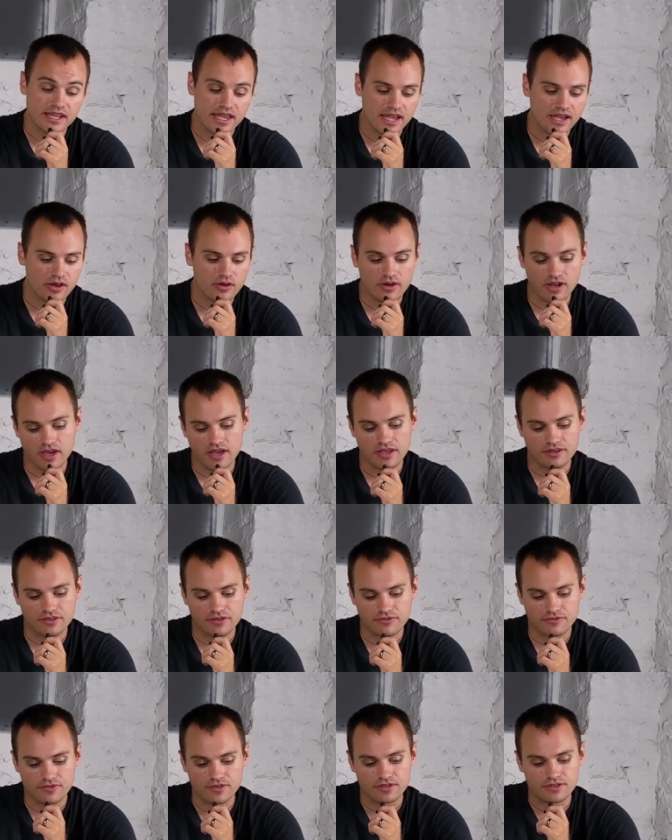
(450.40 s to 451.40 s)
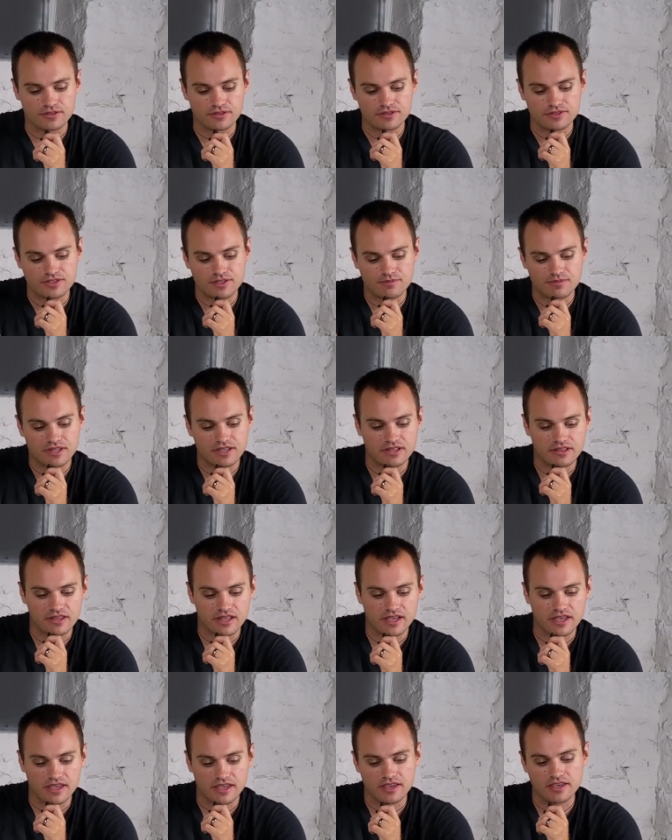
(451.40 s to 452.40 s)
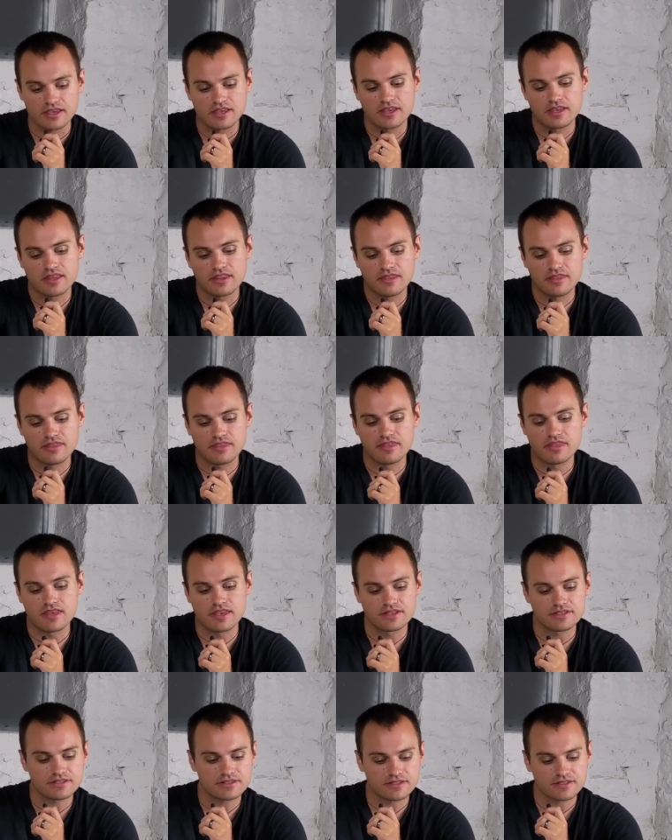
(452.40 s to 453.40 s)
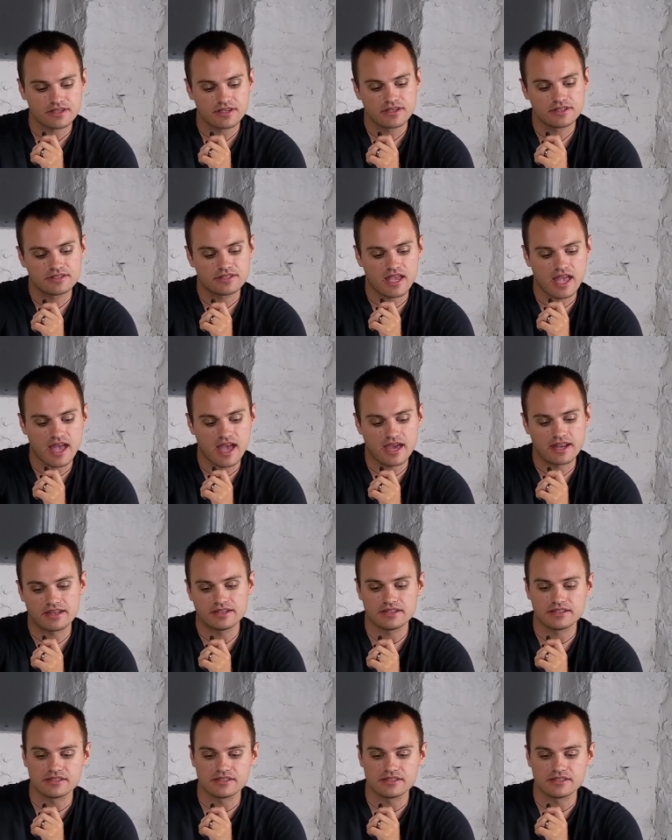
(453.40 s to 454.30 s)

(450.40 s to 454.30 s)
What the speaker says: down on the field, something like this, to add it